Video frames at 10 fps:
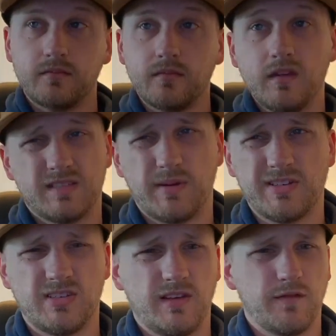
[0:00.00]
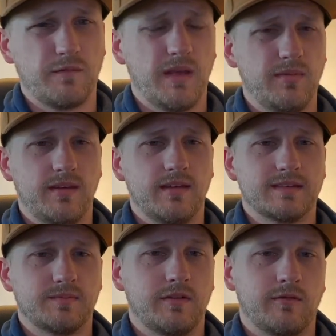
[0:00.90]
especially if maybe
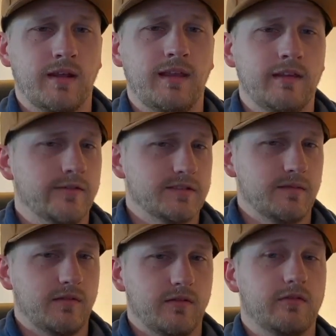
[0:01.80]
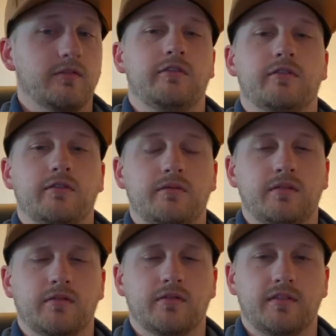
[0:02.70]
it's been rainy or something,
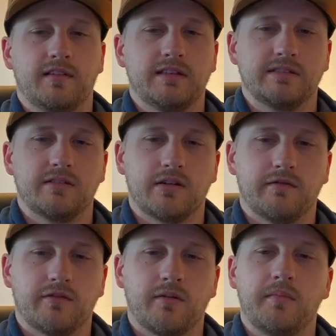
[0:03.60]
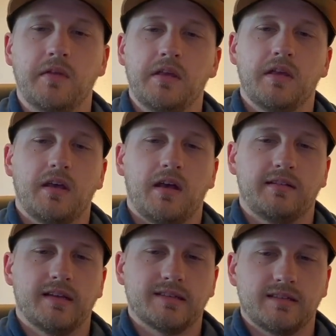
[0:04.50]
or the tent's dirty from a
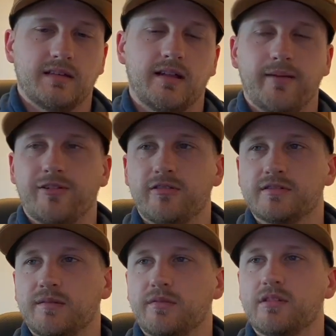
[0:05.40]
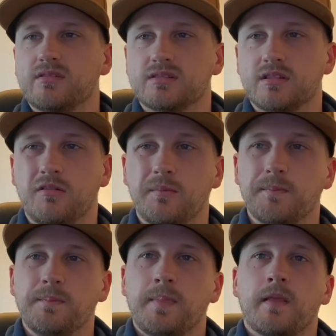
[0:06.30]
dusty climate or something. So
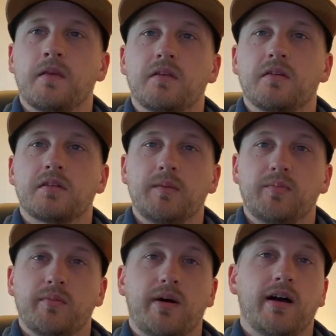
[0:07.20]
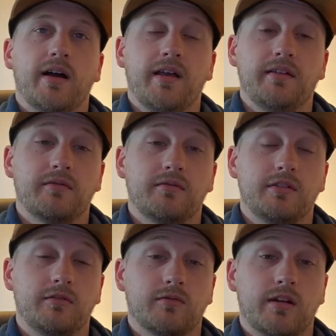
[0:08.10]
keep in mind,
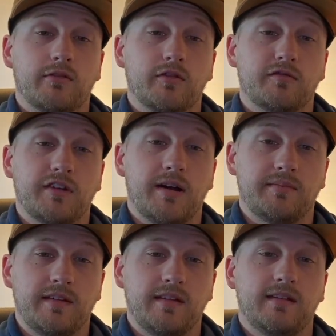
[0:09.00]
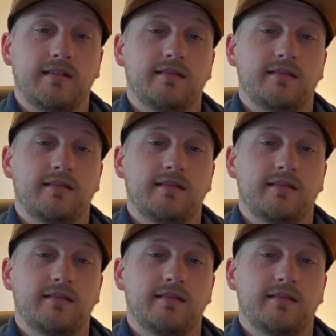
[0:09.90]
when you run a rooftop tent,